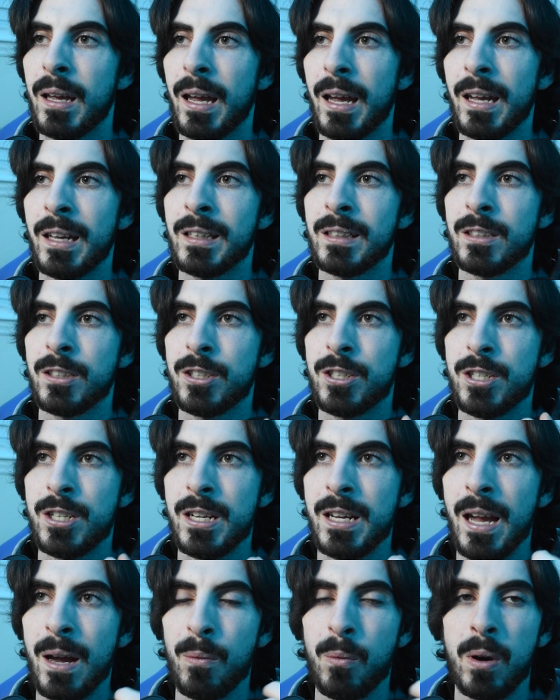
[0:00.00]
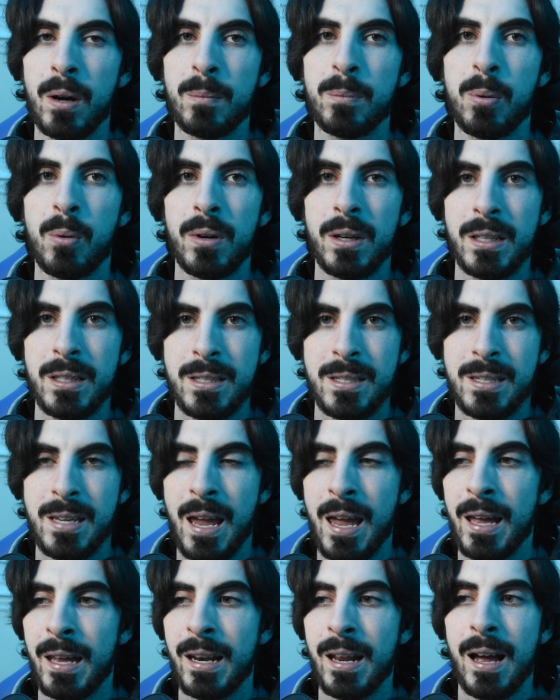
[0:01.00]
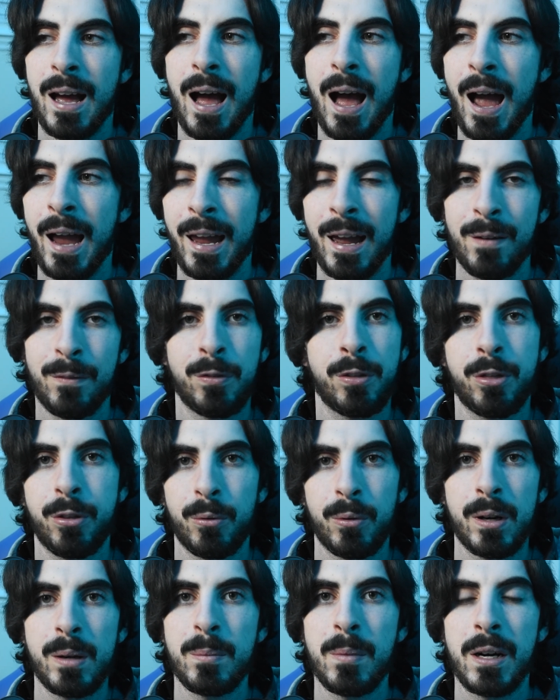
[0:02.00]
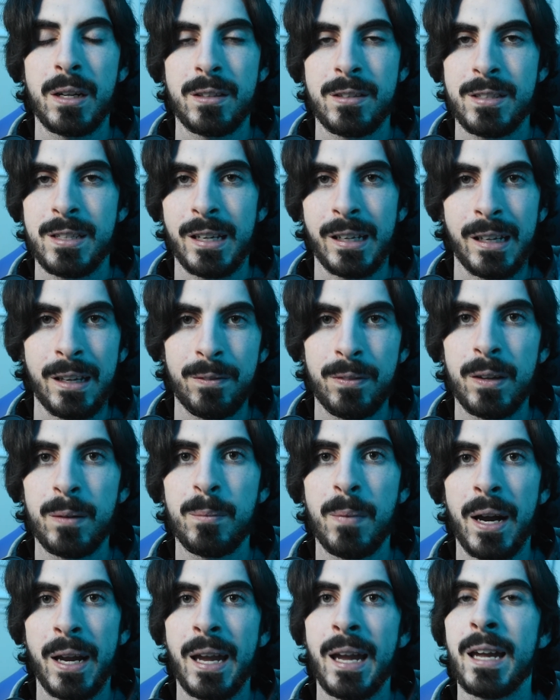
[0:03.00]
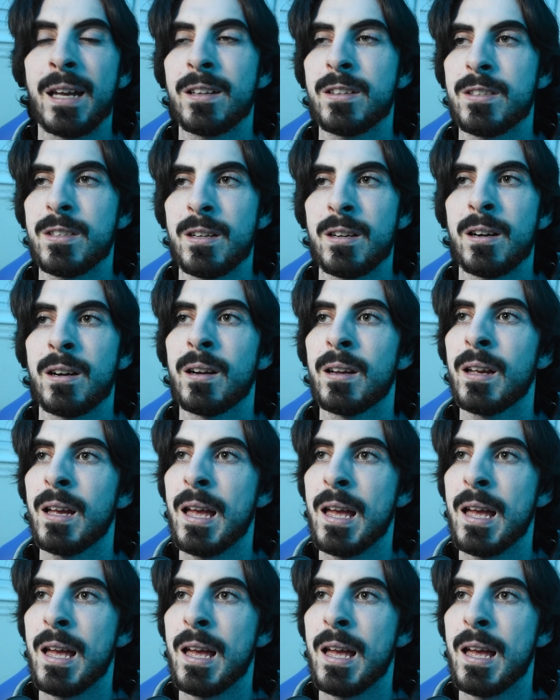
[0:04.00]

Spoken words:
And she at one point said, I have 3 months to give him my answer.